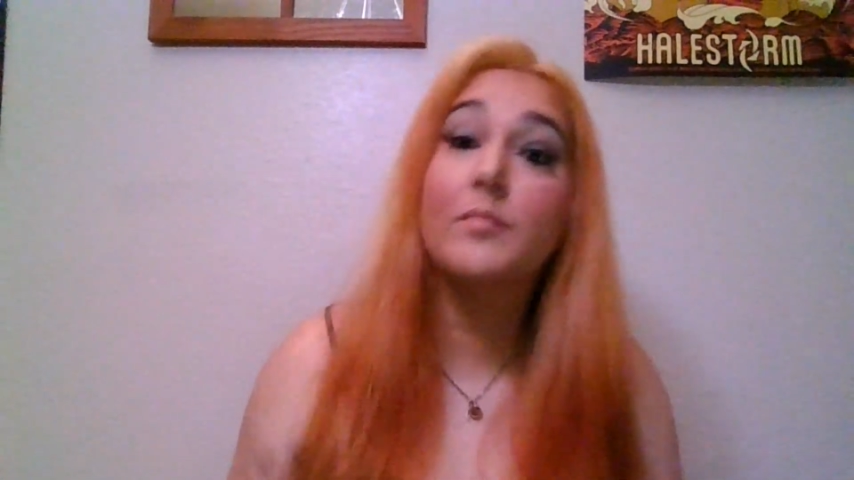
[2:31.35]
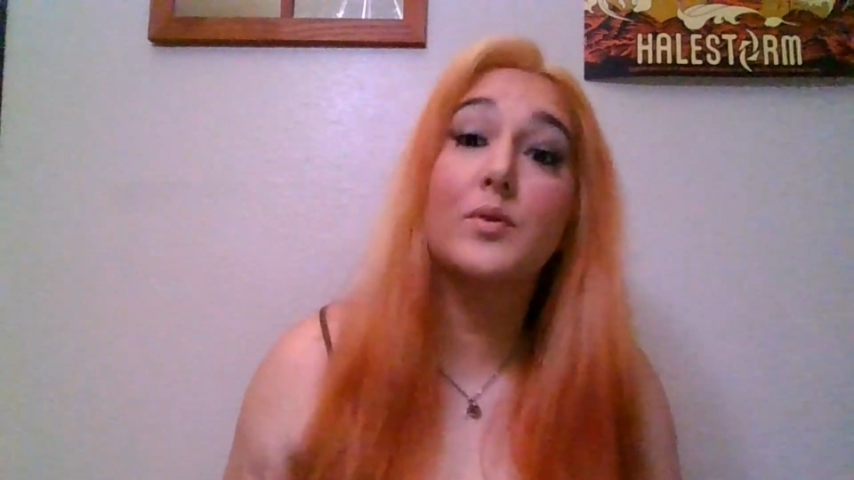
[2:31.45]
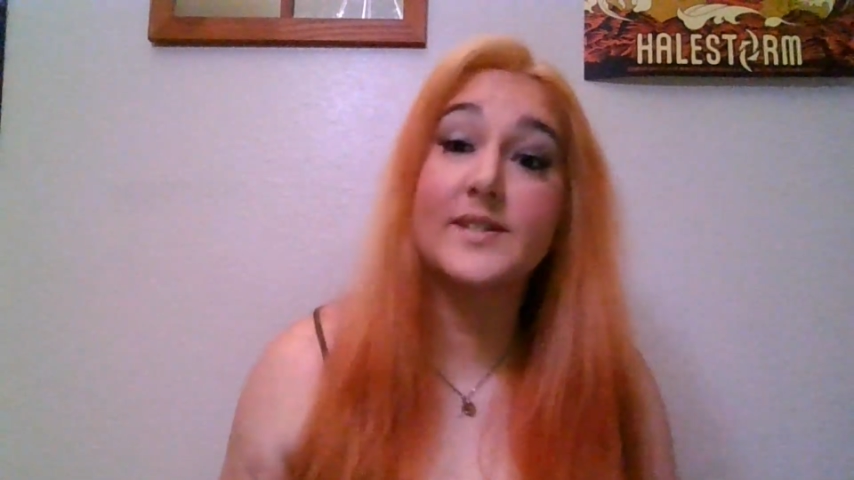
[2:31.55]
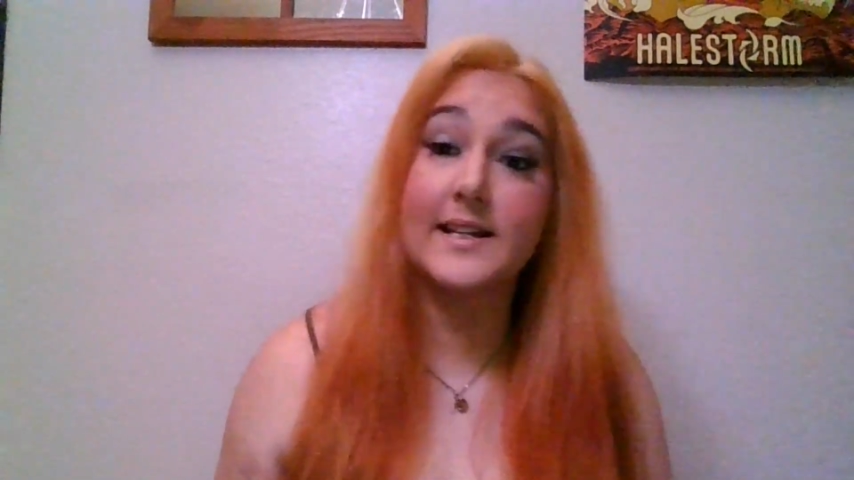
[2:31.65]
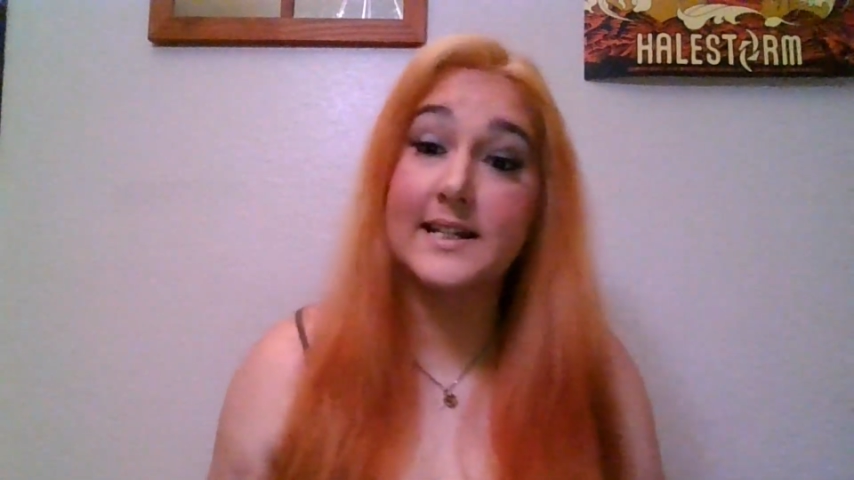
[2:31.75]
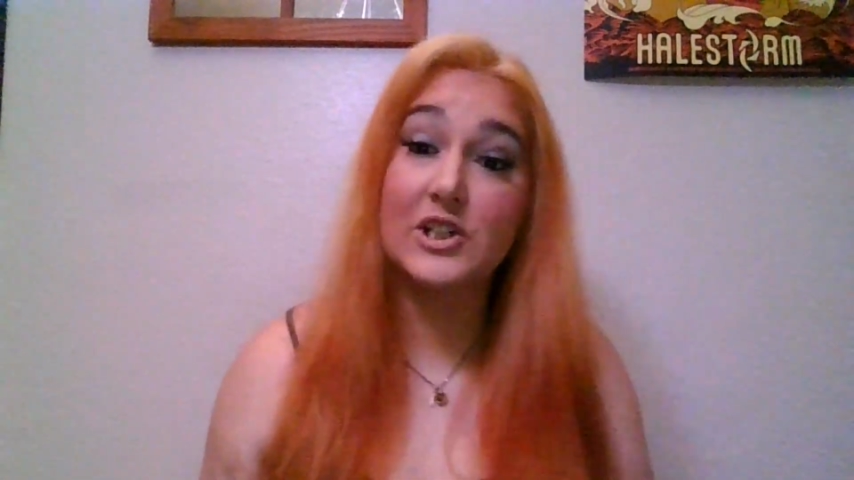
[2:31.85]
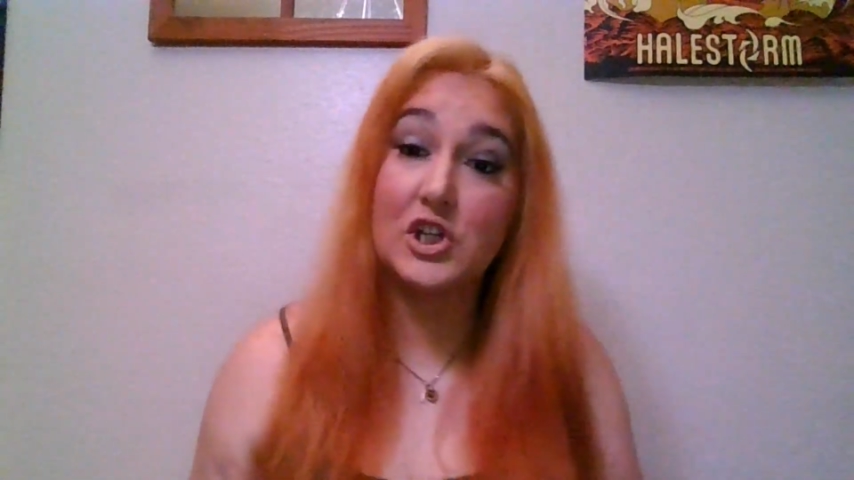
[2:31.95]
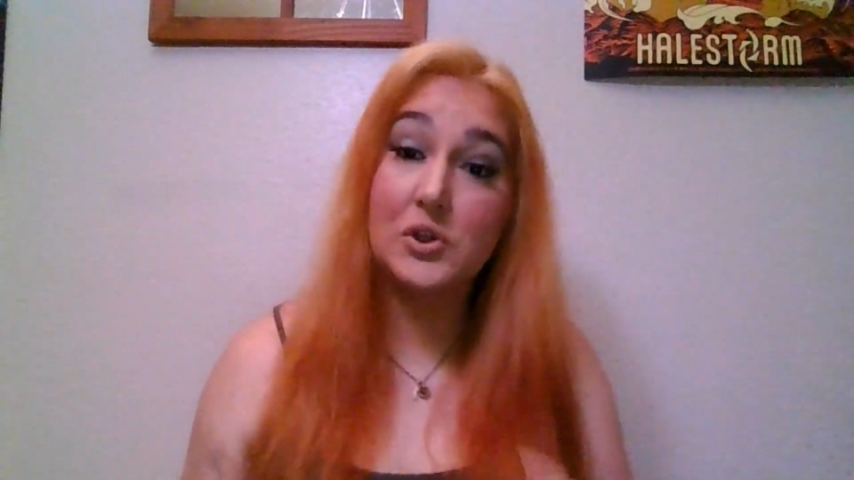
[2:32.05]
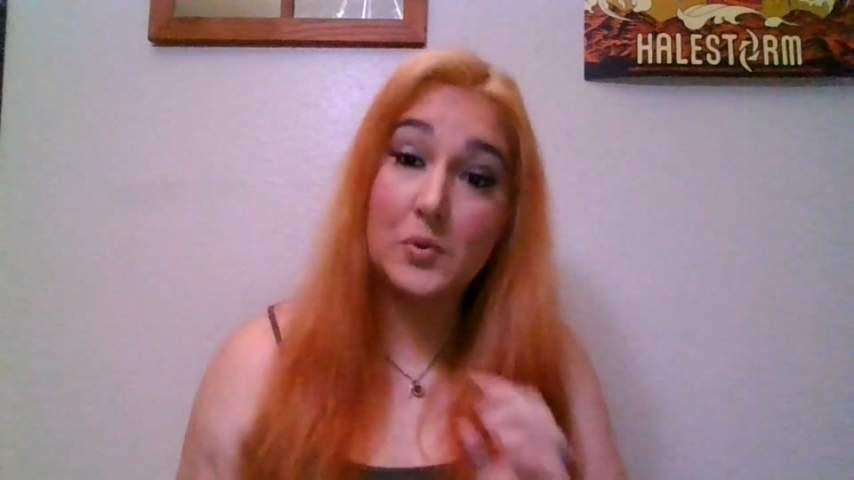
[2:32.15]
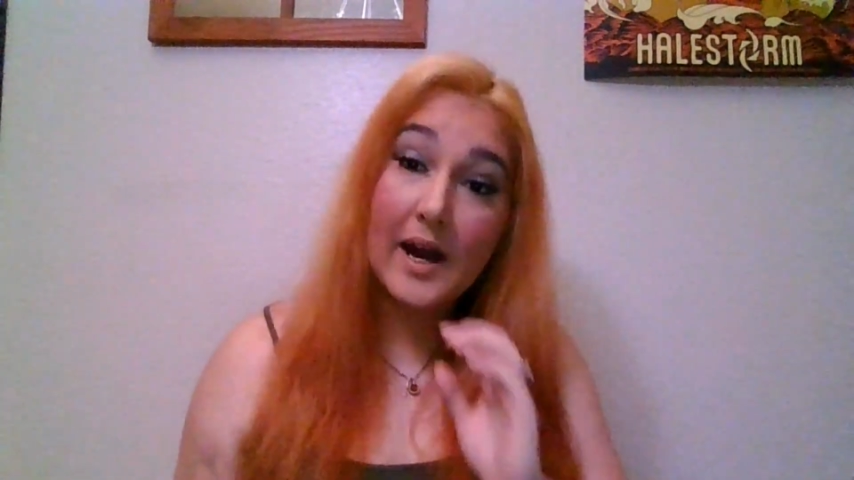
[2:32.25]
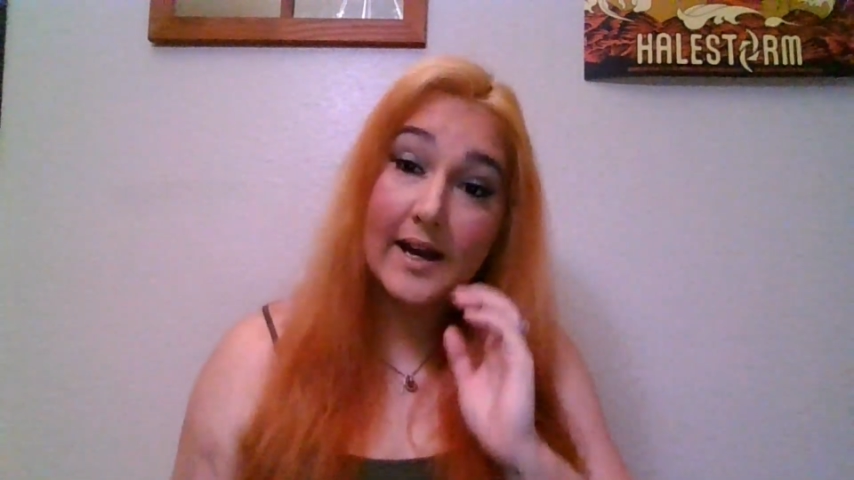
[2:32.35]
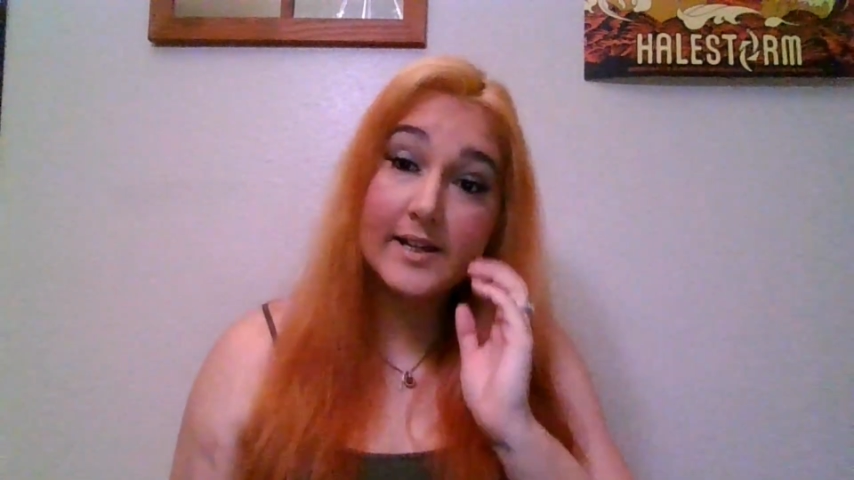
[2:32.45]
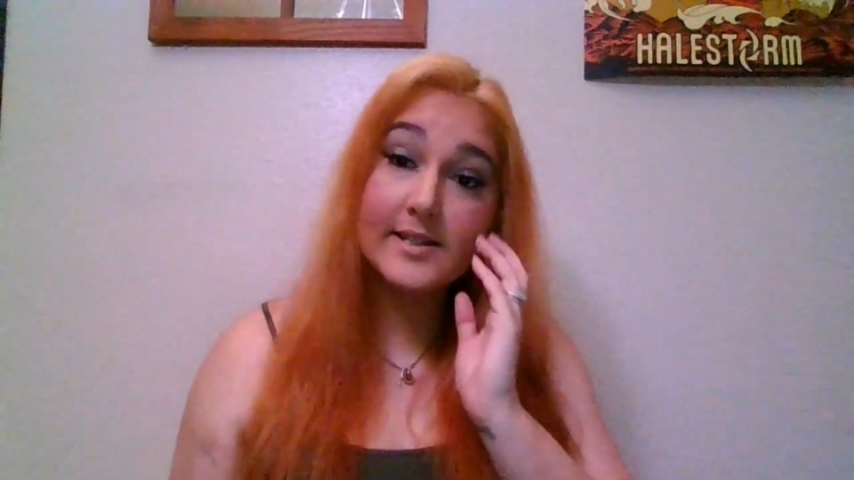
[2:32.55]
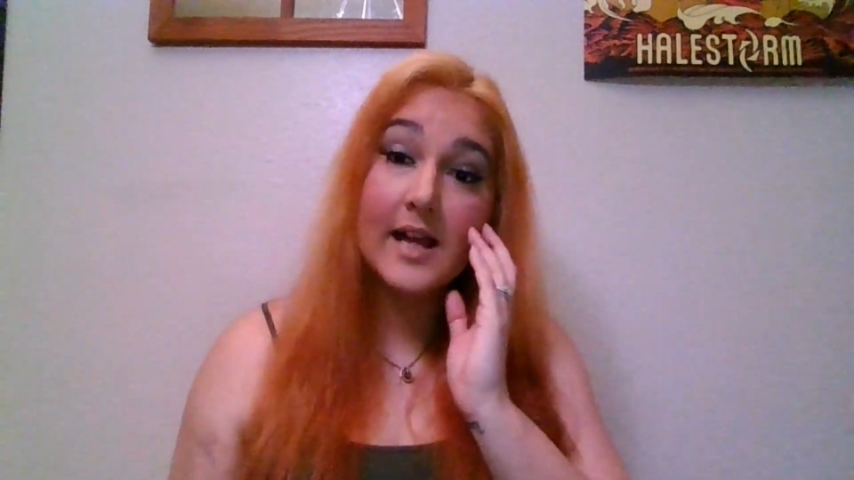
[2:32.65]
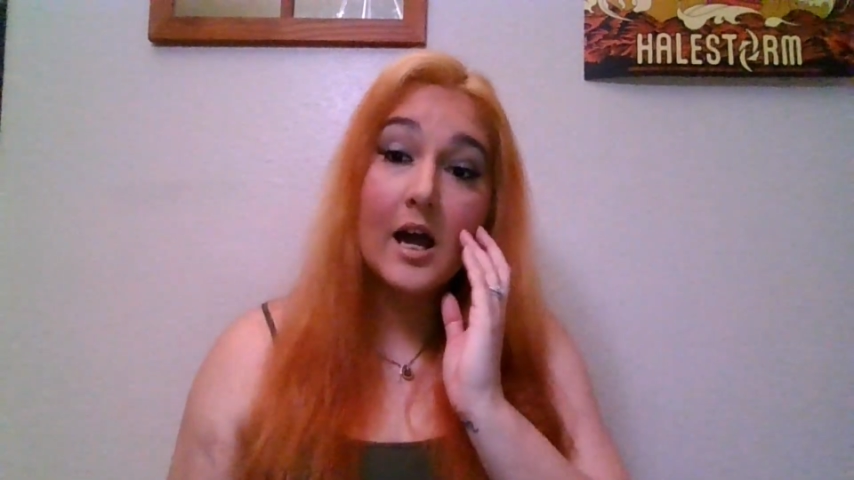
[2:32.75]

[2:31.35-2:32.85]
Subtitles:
presenting to you guys